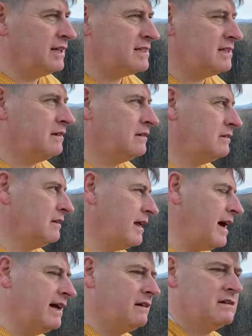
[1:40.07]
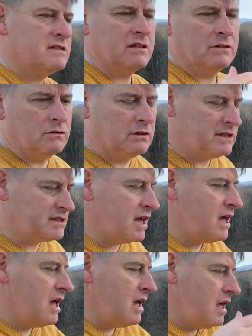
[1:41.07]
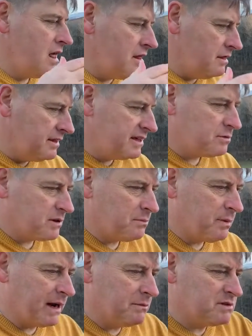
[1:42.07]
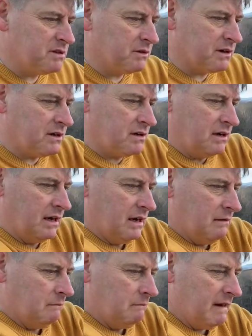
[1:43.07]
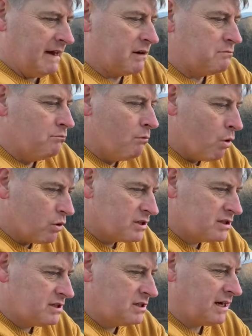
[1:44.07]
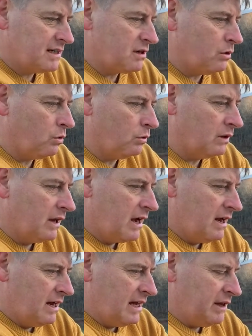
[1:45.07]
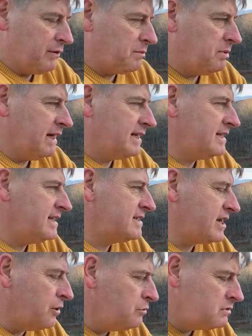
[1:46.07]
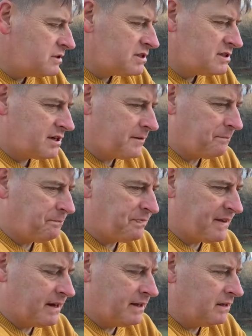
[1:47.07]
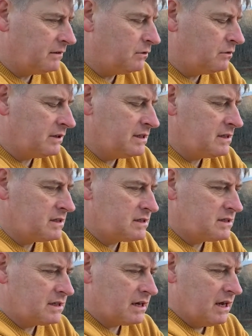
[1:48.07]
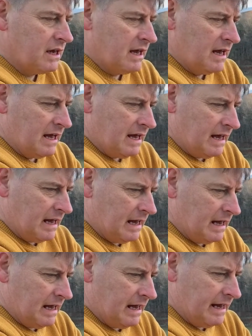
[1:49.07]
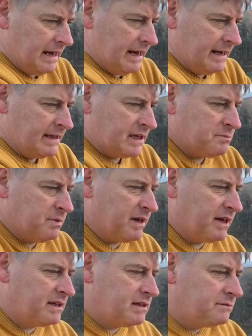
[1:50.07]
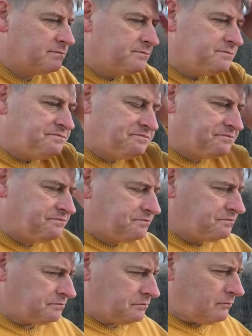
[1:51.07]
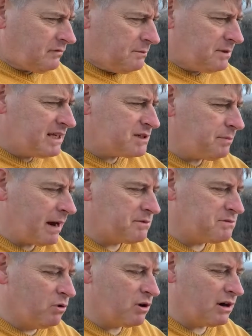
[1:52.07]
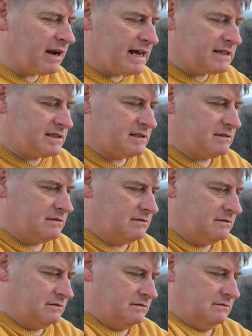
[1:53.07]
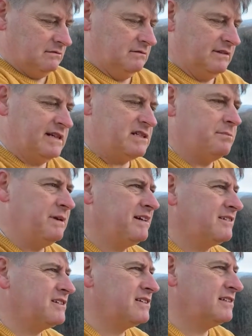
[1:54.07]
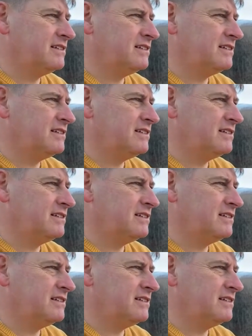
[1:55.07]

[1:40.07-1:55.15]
as it not the Highlands, the Lowlands. These were the pipes that were heard most as a whole. They were played in the towns in the Lowlands at this period, but these pipes more or less disappeared